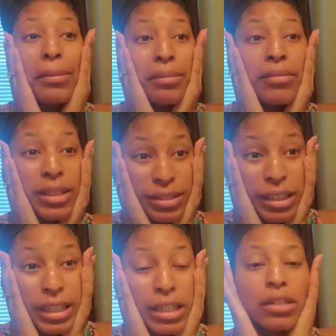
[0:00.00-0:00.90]
my
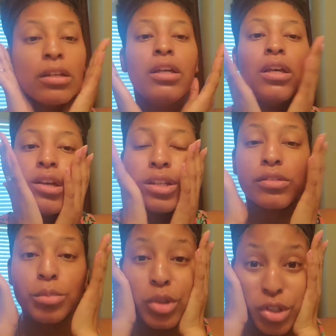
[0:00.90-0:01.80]
skin is
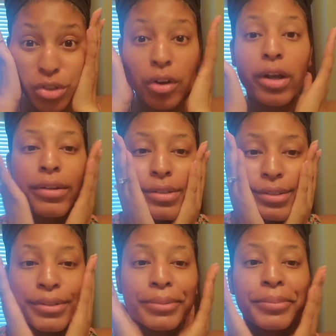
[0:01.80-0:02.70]
moisturized.